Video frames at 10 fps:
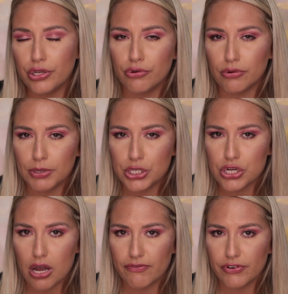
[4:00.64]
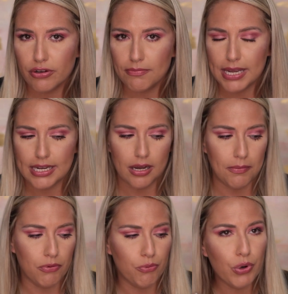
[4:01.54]
you normally shop for your
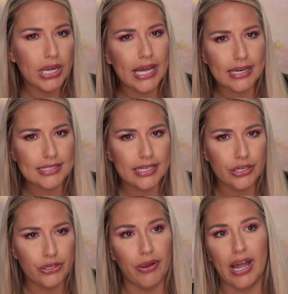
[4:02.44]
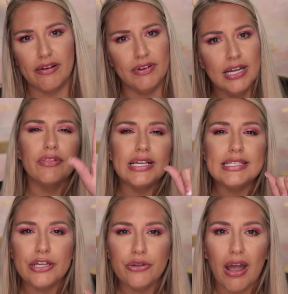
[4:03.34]
makeup? What kind of skin do you have? Let's
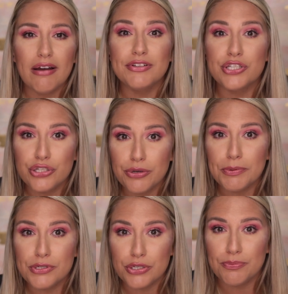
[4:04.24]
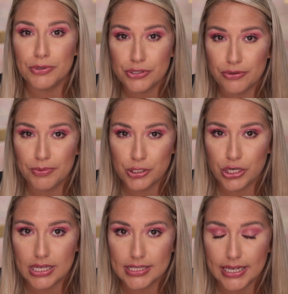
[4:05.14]
say you have super, super, super
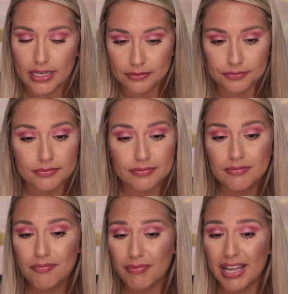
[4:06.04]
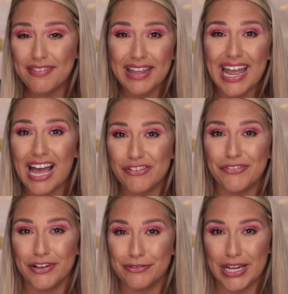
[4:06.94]
dry skin and they have a
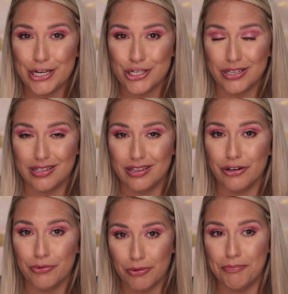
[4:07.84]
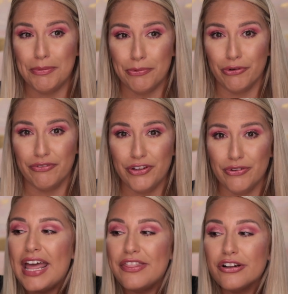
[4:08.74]
foundation that they're wanting people to
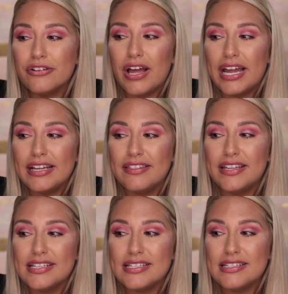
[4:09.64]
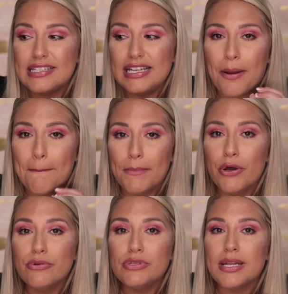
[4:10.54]
review. And they're like, this is the
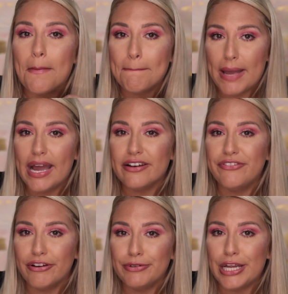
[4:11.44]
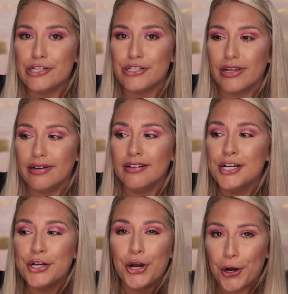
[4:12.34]
most matte foundation
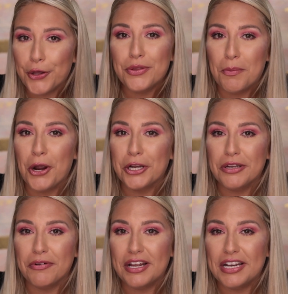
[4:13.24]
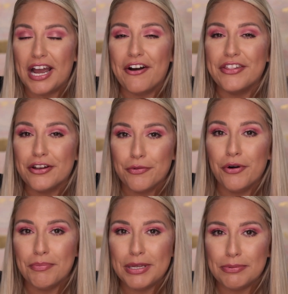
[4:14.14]
on the market right now. And they're
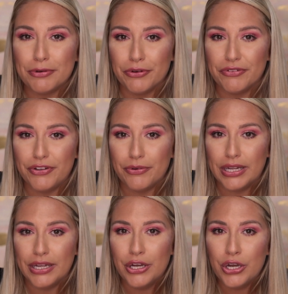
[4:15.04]
wanting people to review it.